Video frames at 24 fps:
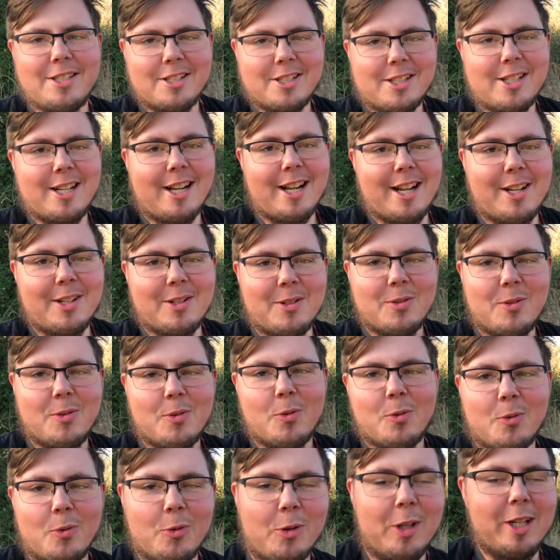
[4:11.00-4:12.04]
just got
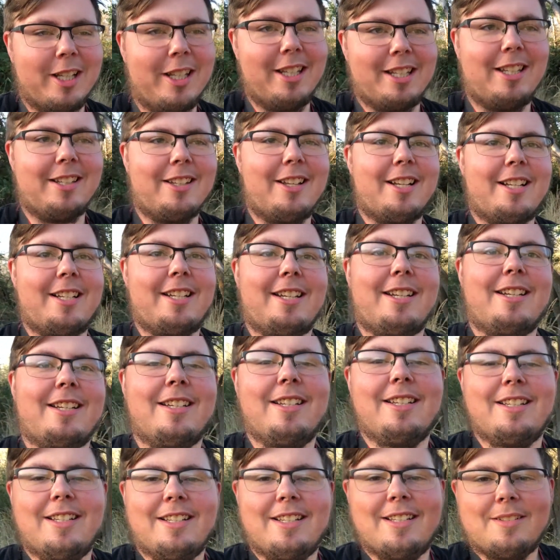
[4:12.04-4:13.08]
really lucky.
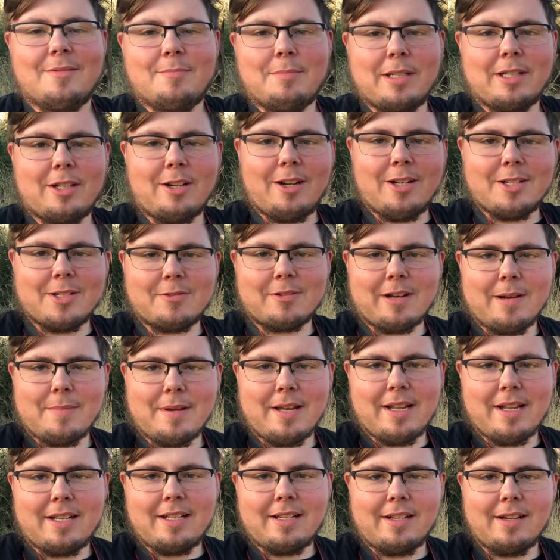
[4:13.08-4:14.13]
My car's right
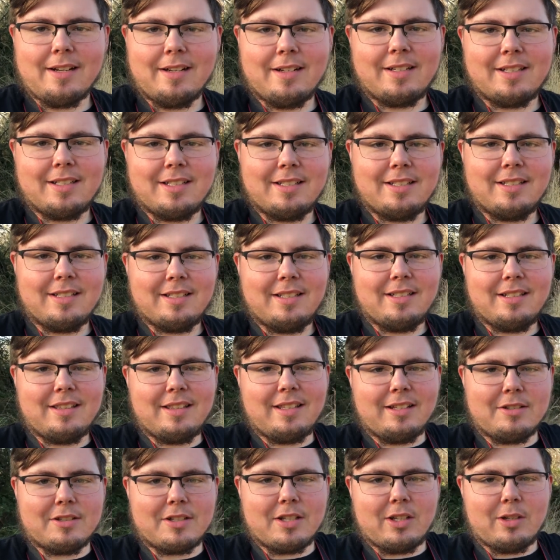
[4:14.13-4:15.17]
back here.
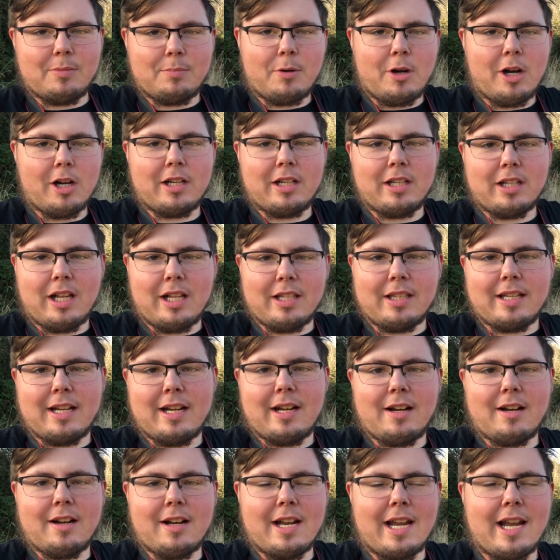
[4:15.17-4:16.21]
There's a little parking lot
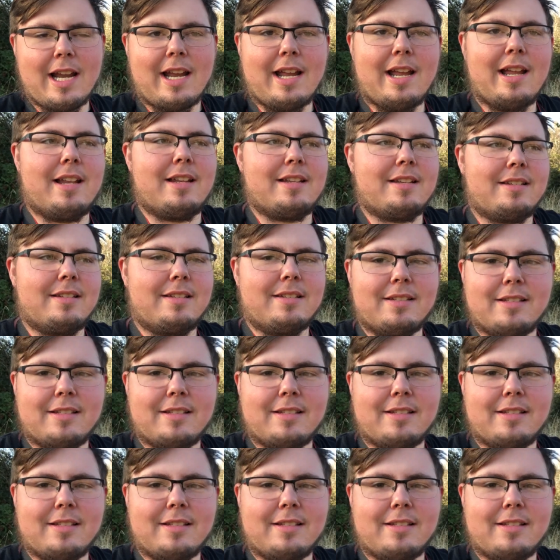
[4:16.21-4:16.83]
there, and